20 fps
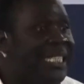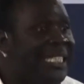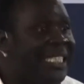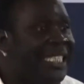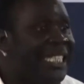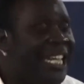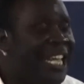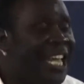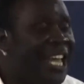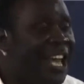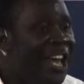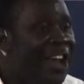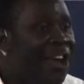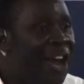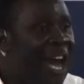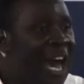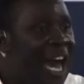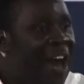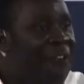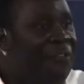it
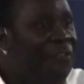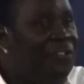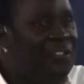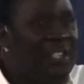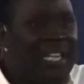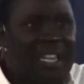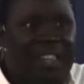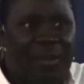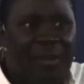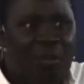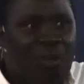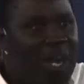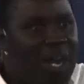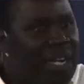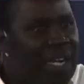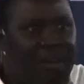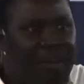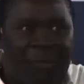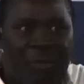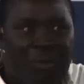after the
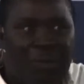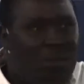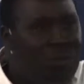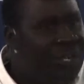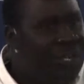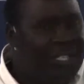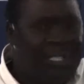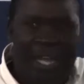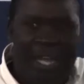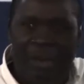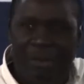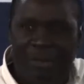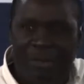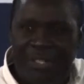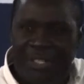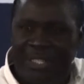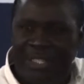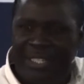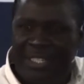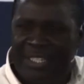wonderful
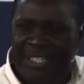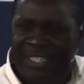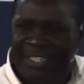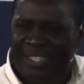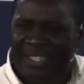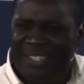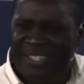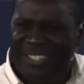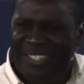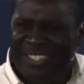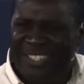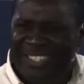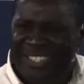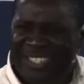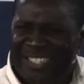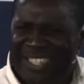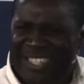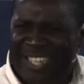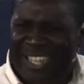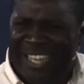results.
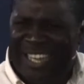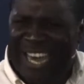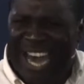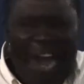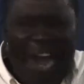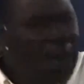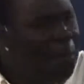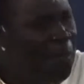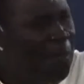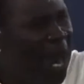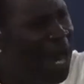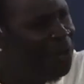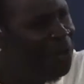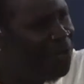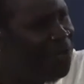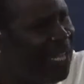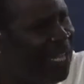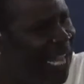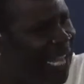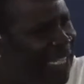How
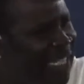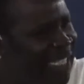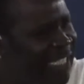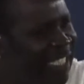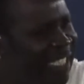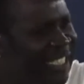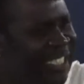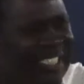about that?